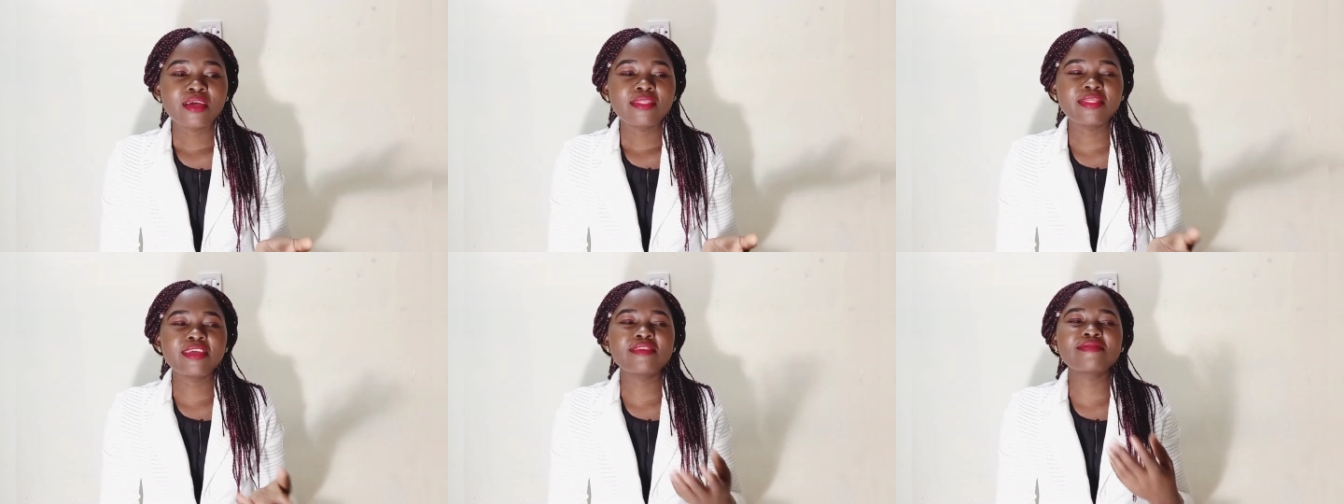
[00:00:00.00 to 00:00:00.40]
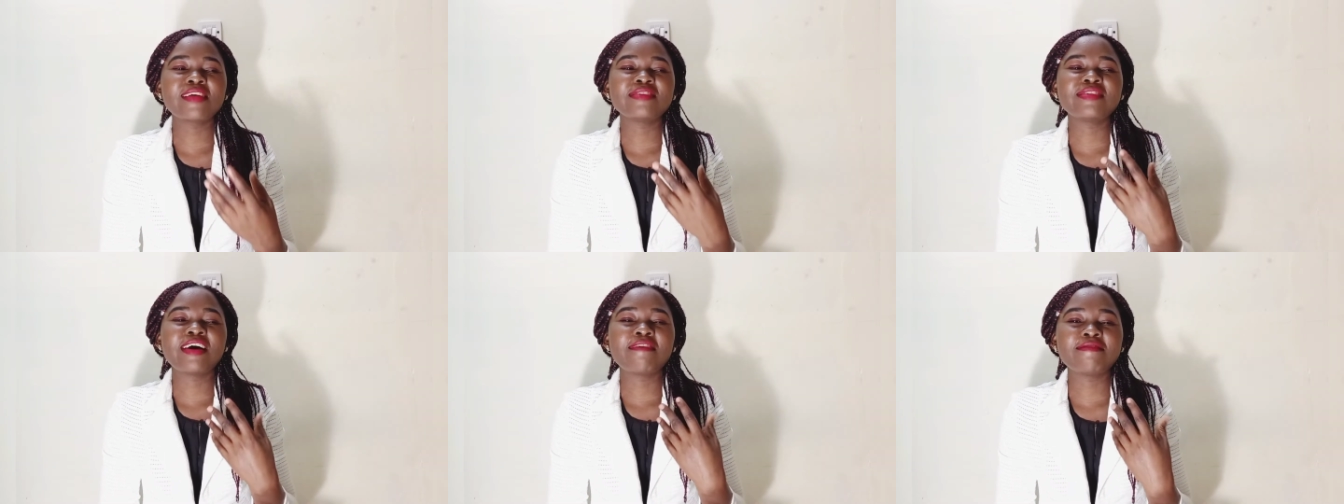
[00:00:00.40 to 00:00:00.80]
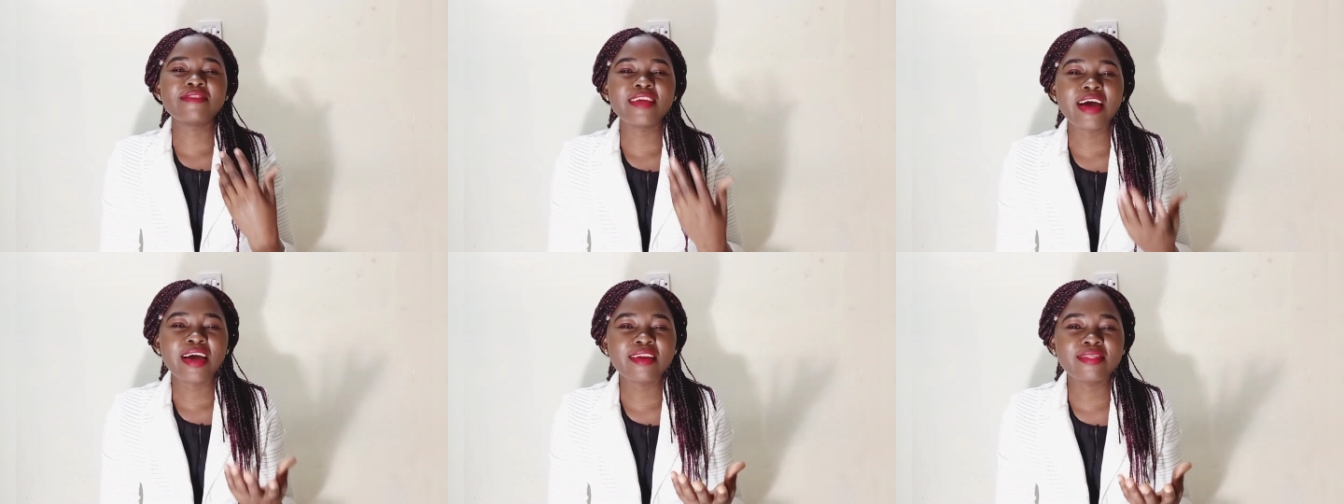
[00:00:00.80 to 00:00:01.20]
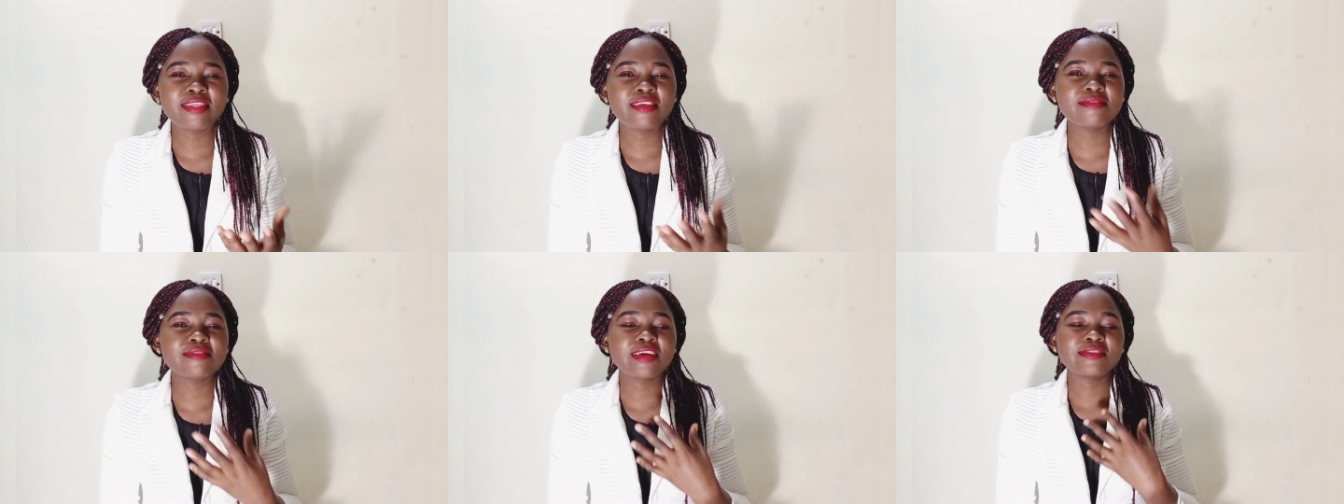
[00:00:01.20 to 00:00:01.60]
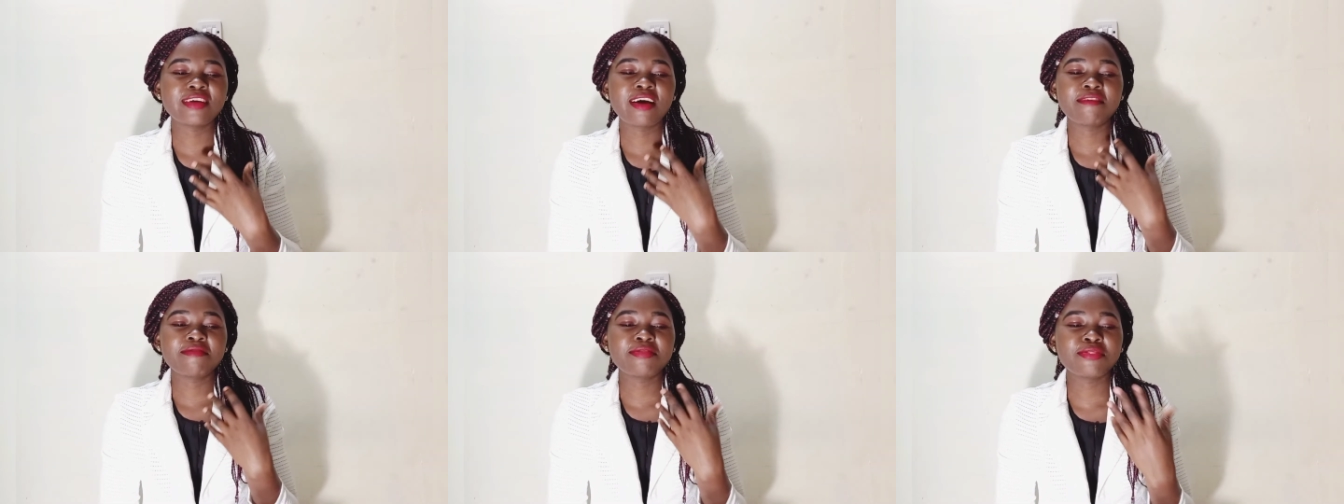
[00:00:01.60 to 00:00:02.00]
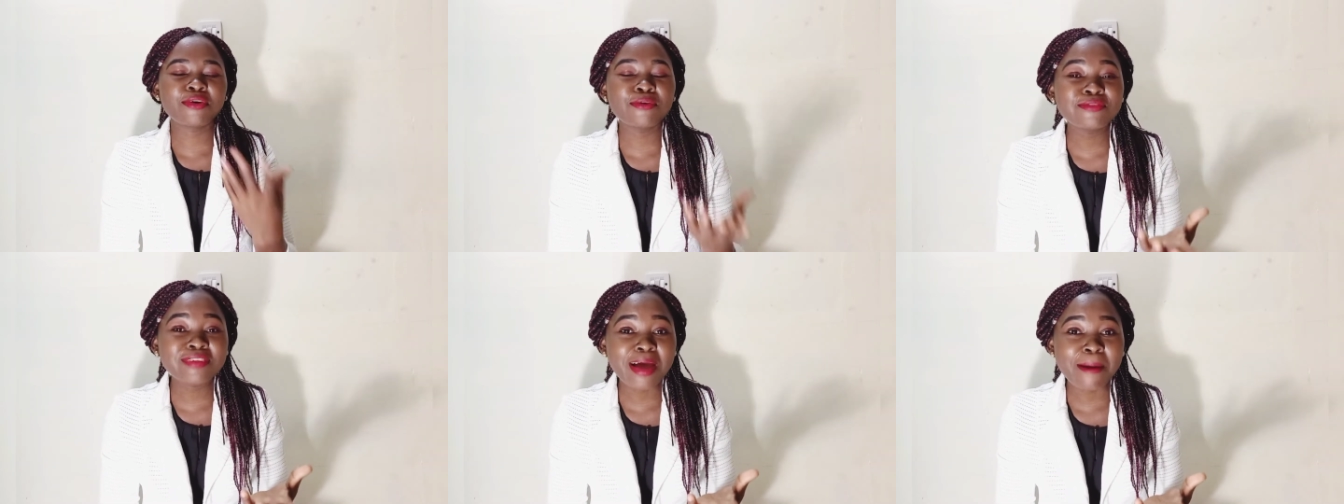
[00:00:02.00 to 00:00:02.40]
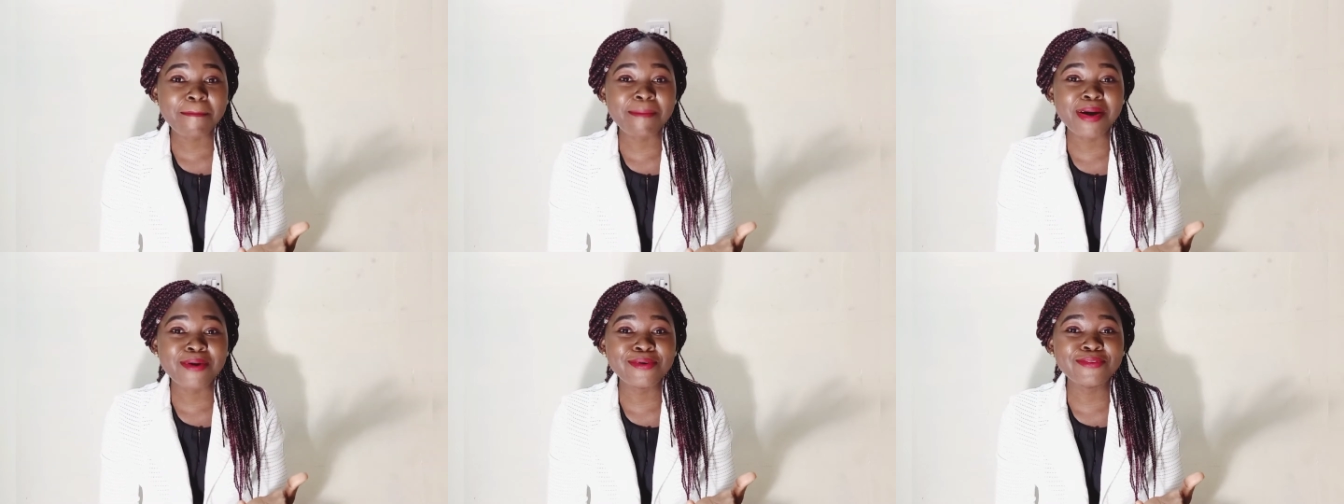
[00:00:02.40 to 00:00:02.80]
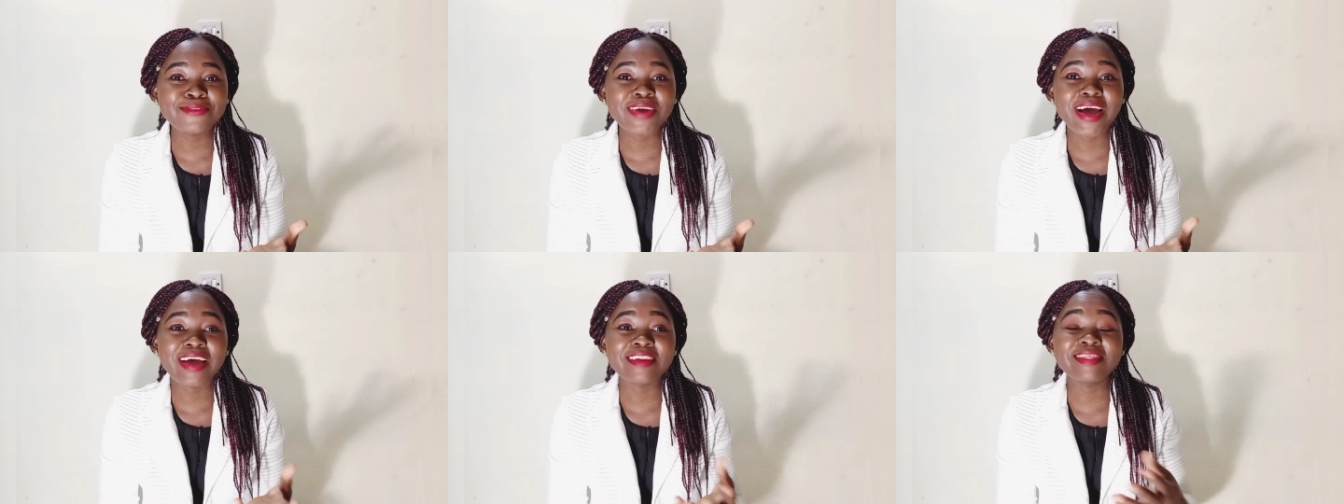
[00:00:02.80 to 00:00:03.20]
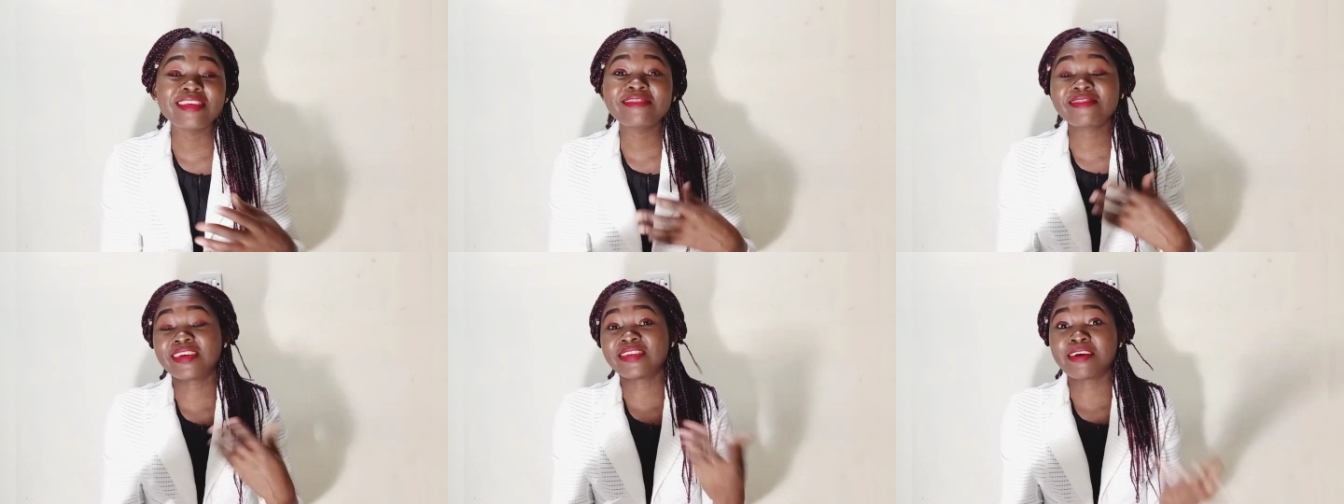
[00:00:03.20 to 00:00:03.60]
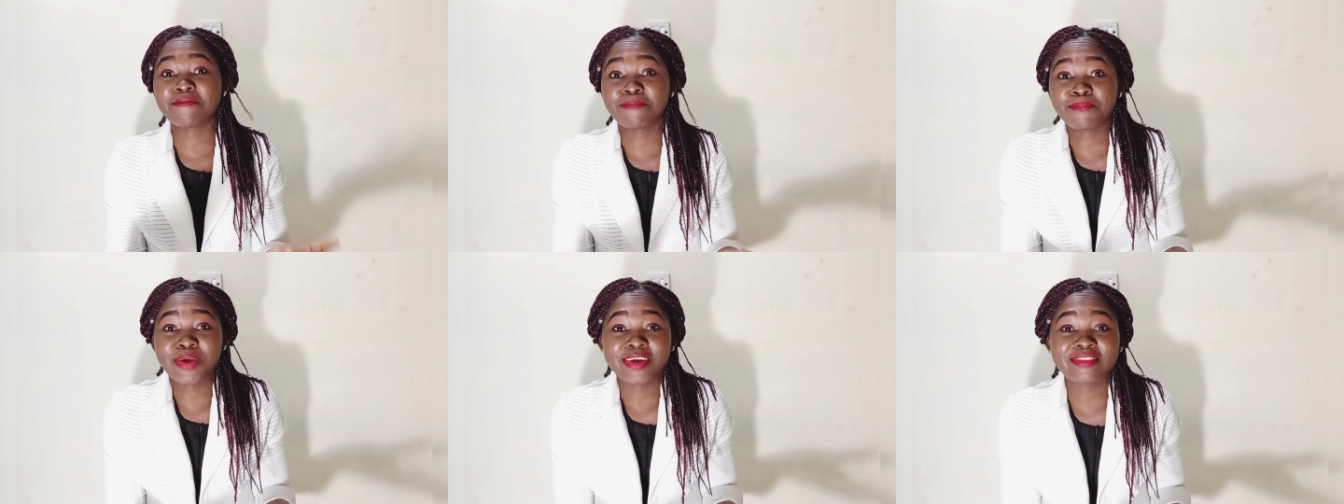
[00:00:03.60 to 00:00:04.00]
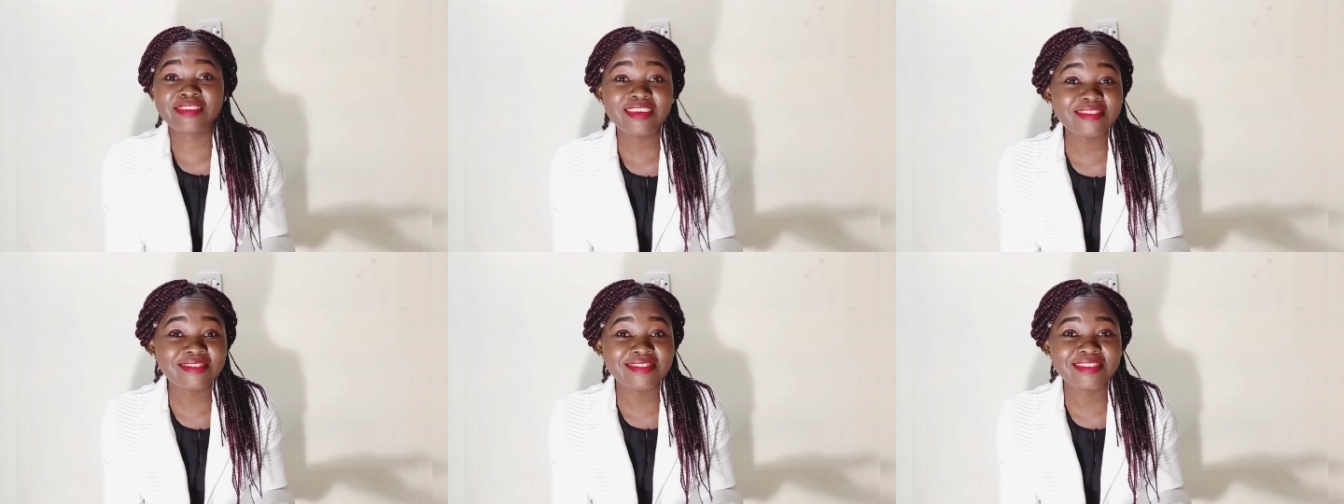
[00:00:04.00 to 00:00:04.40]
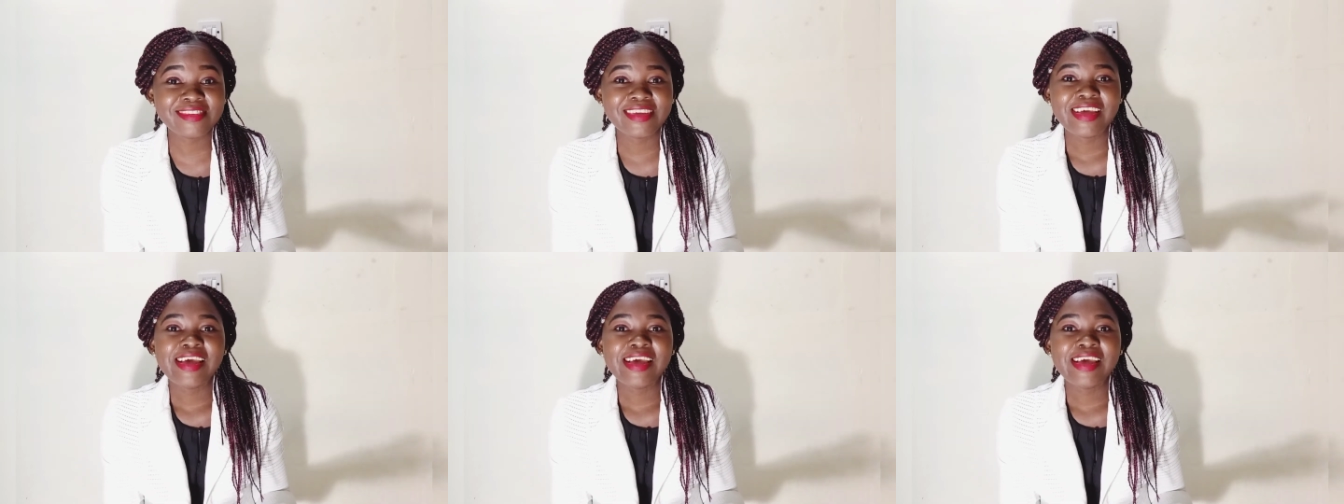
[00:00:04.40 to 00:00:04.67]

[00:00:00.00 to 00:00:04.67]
things that I've done, things that I've thought about, and things that I've practiced